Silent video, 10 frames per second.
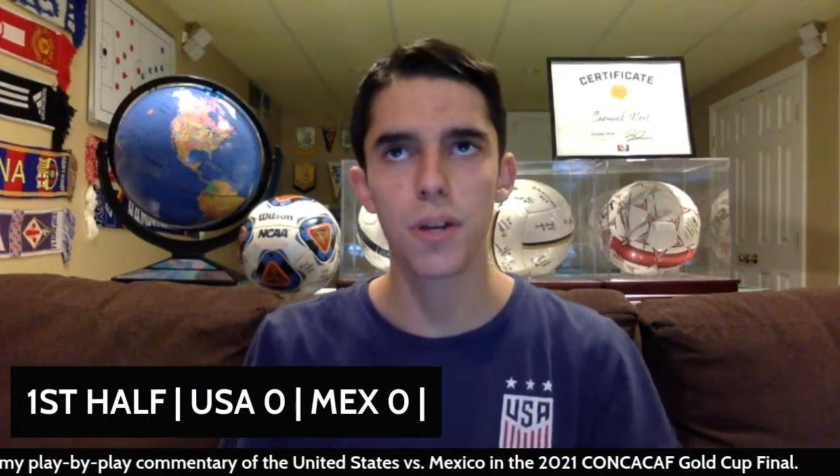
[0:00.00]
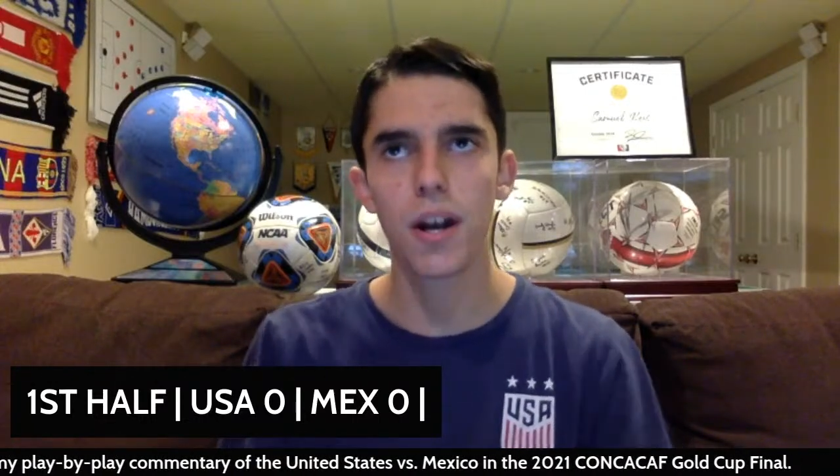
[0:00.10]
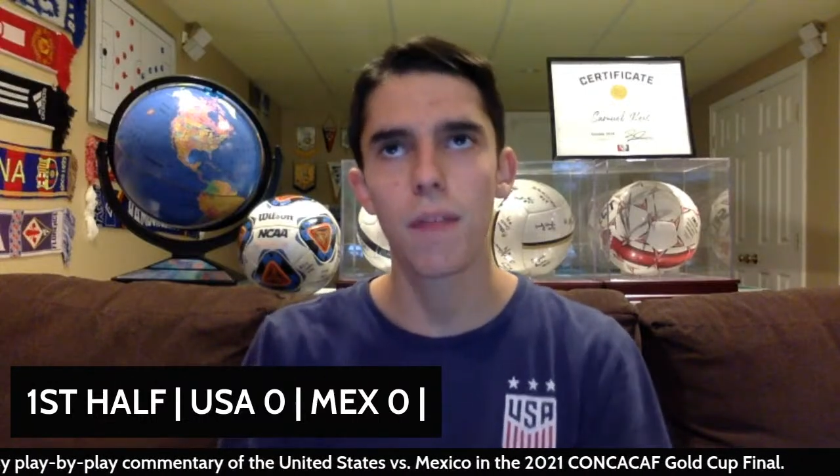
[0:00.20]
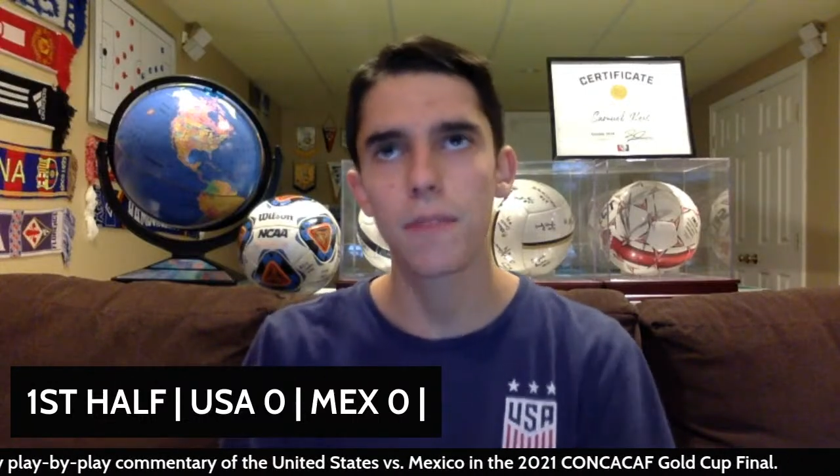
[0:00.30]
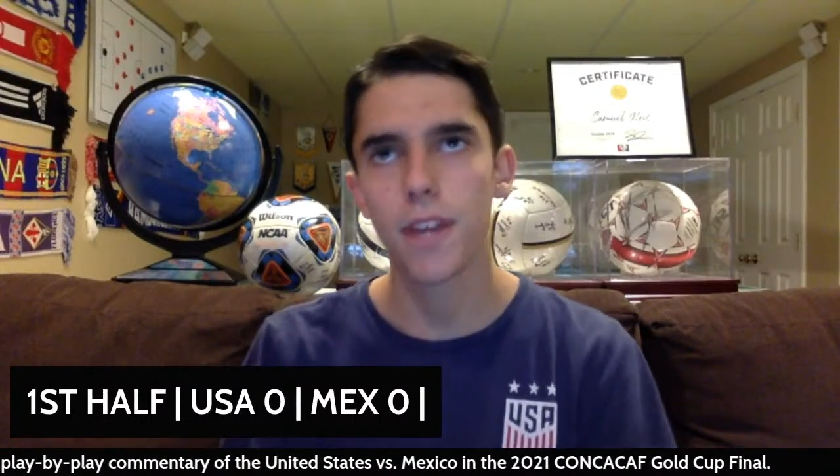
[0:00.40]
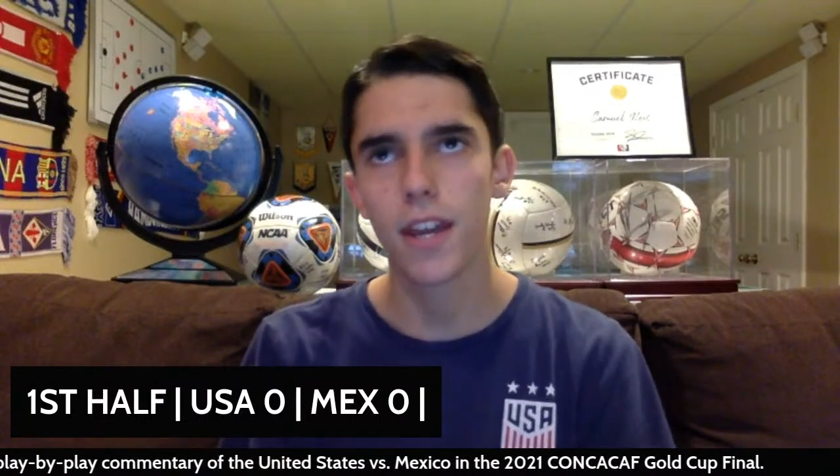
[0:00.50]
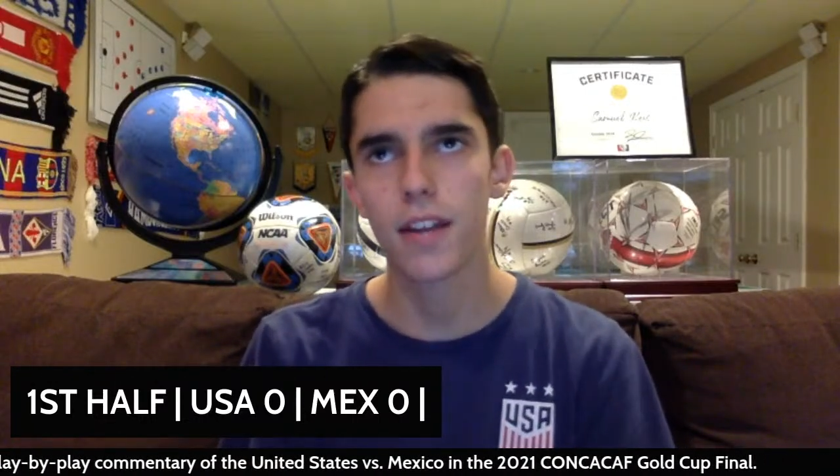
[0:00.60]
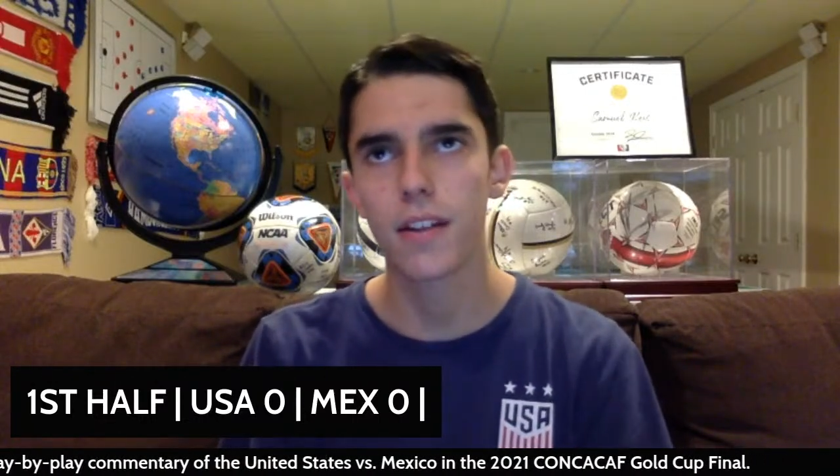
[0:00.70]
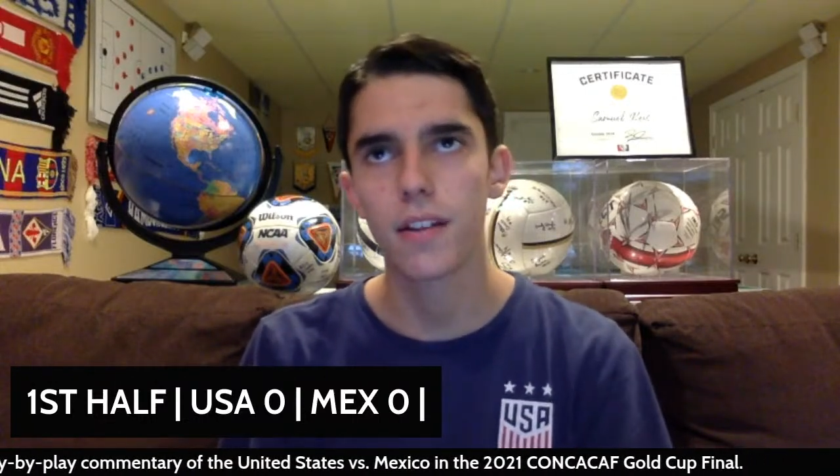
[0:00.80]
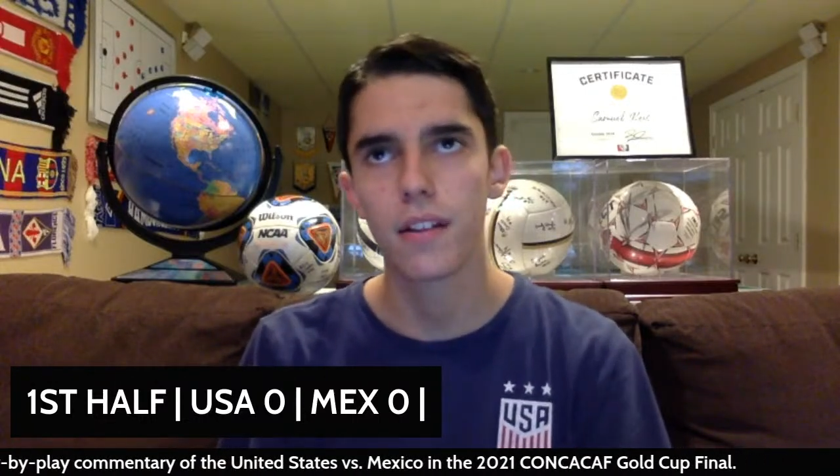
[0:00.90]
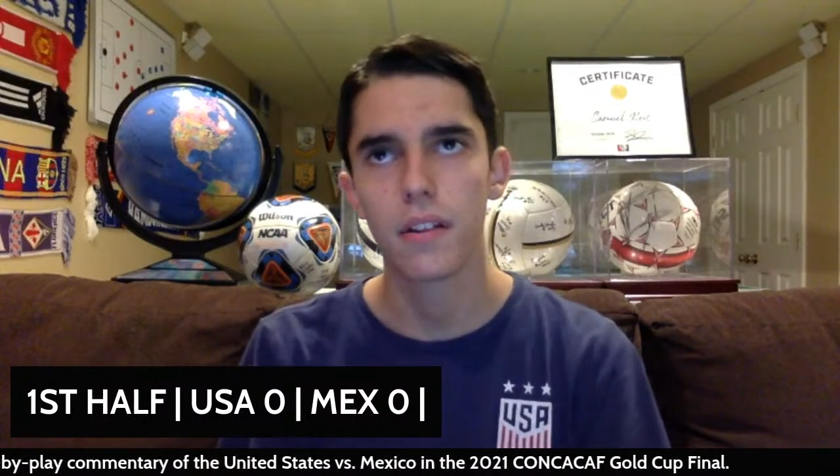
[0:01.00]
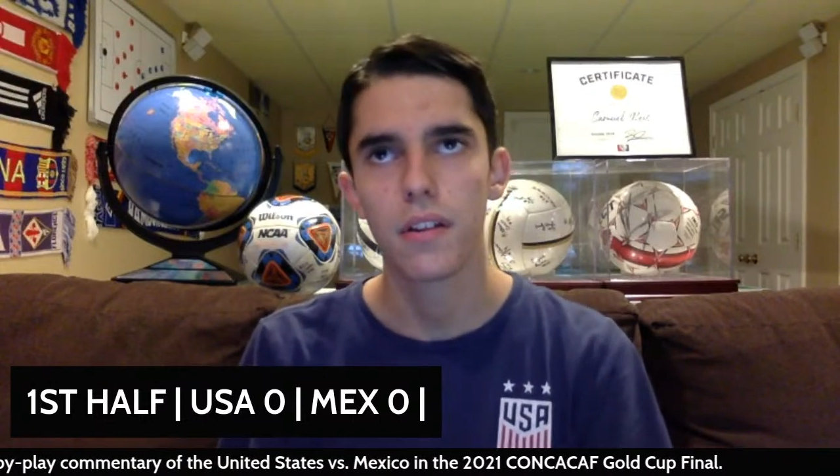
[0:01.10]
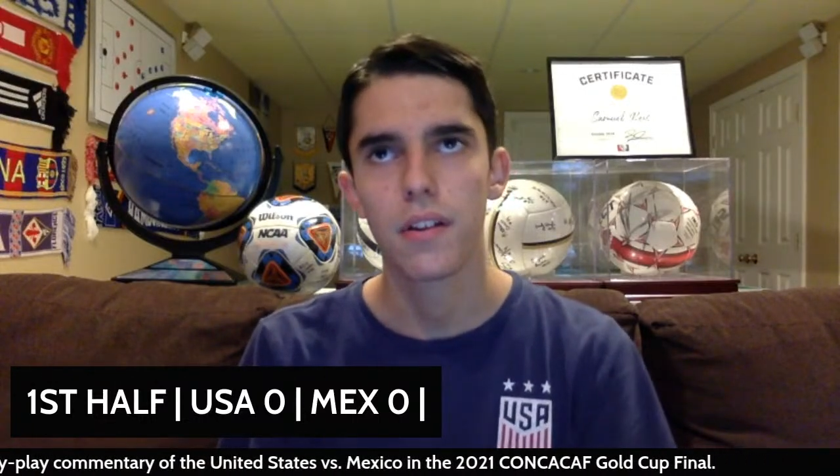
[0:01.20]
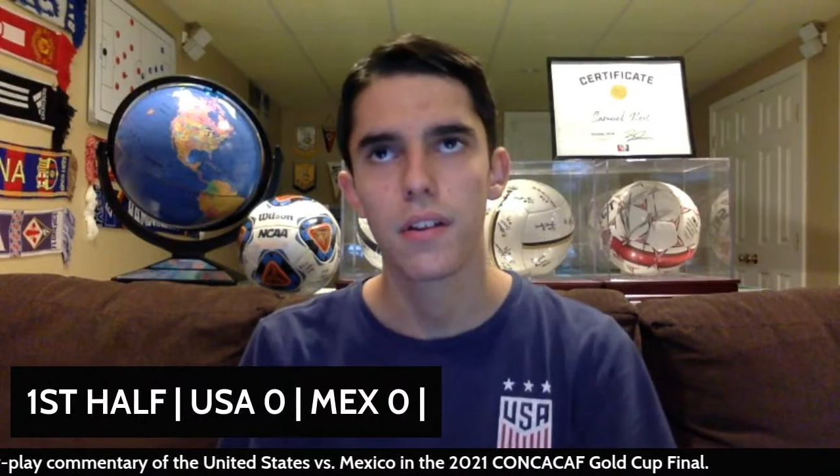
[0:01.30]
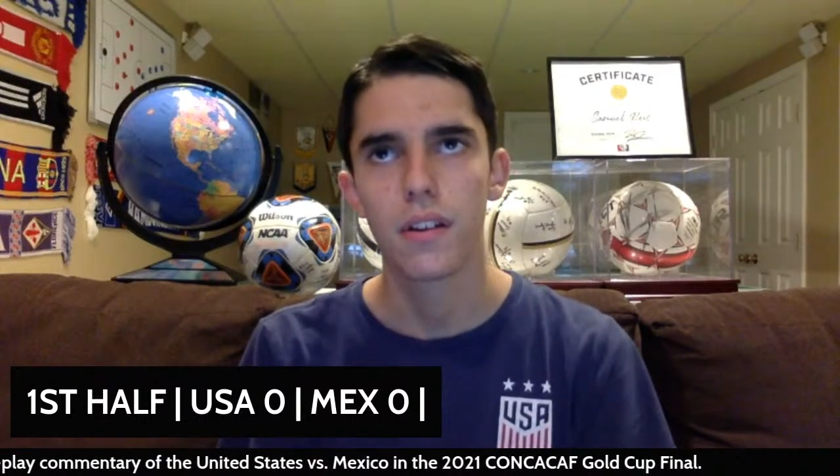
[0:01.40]
complicated
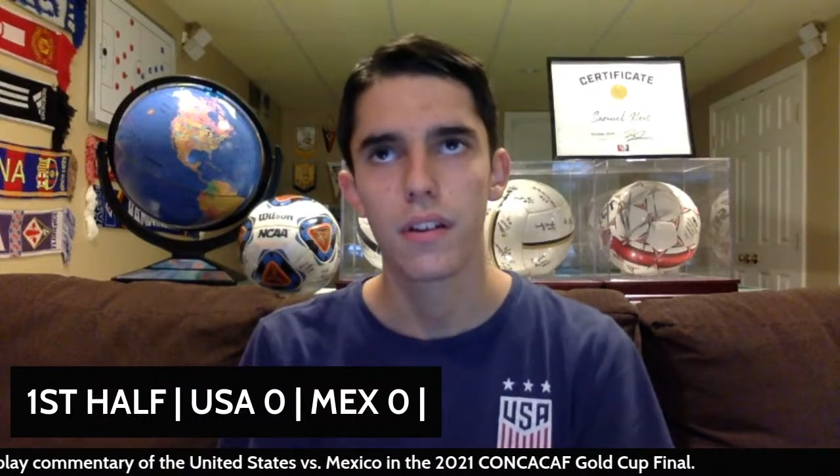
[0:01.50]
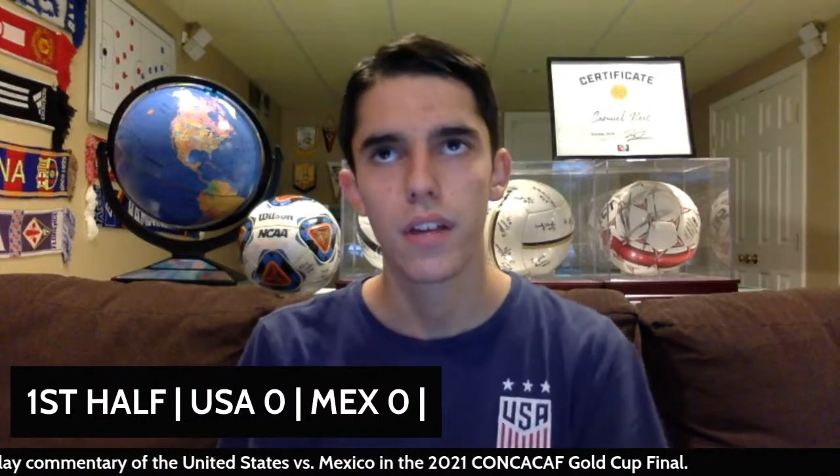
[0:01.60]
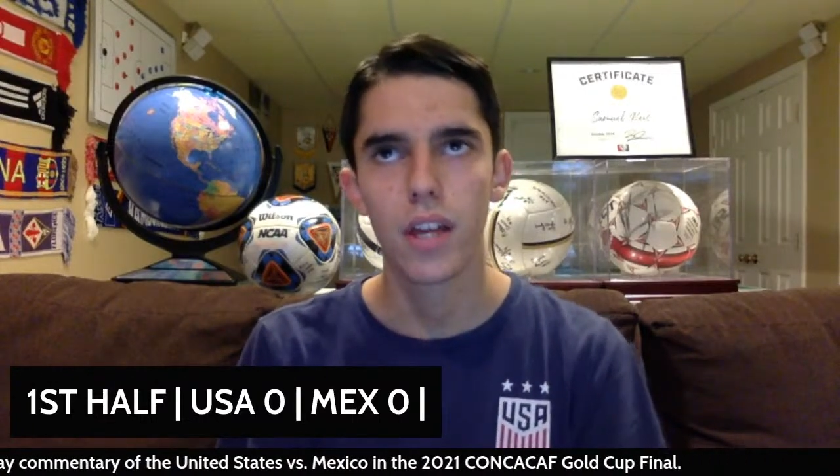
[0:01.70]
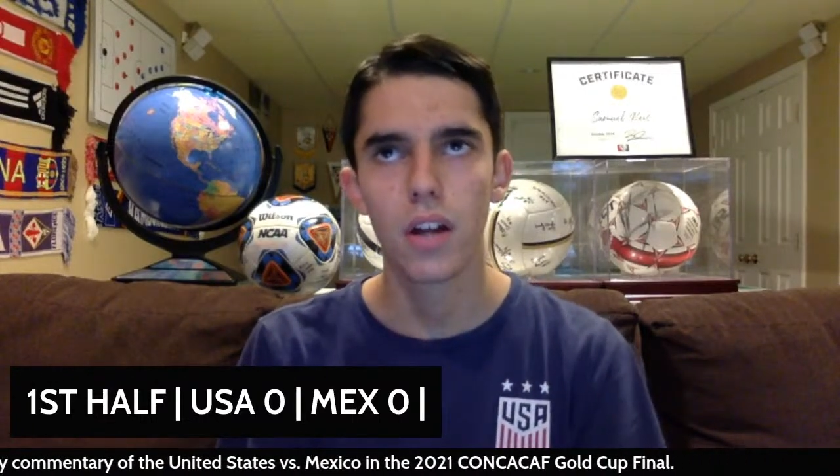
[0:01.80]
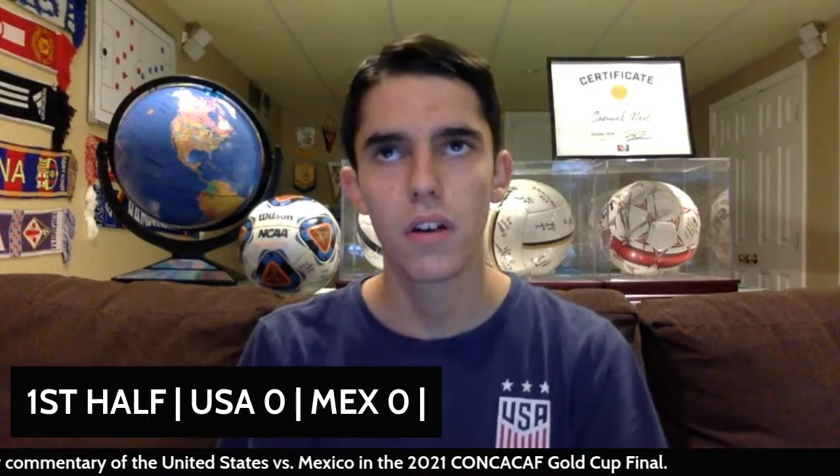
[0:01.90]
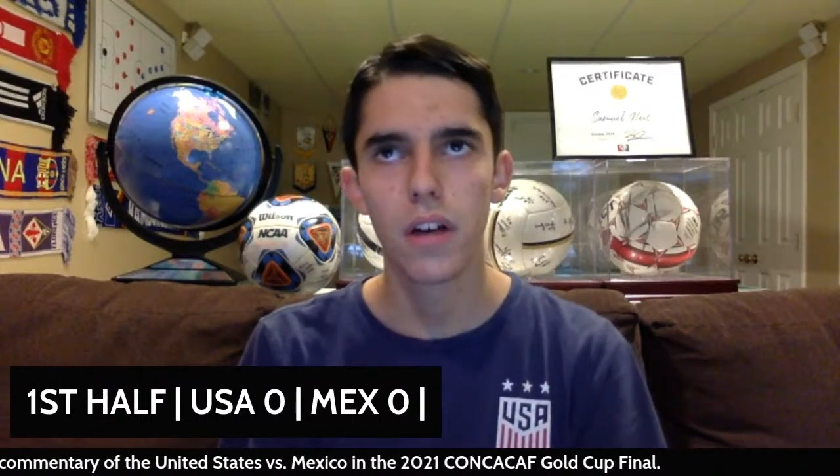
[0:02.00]
in all